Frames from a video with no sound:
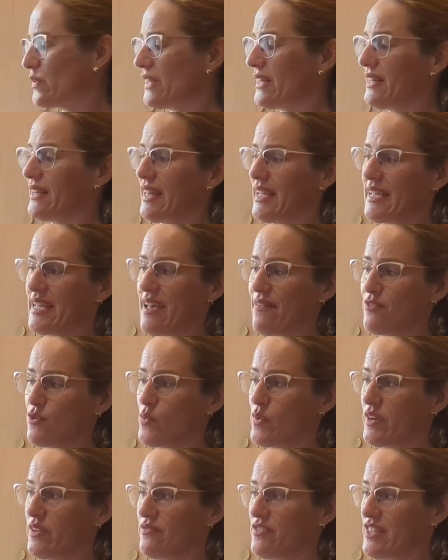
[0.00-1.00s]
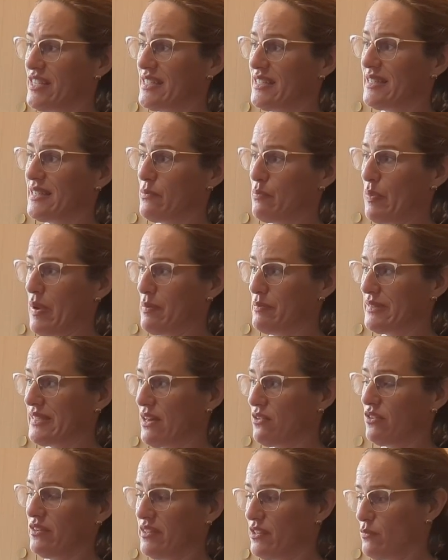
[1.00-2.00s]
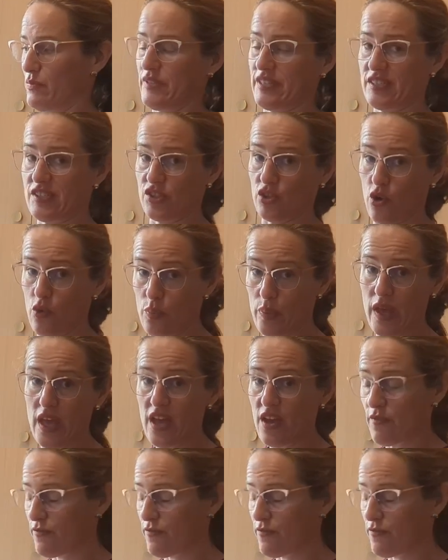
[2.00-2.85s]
really like having one of these that pumps out a little bit of soap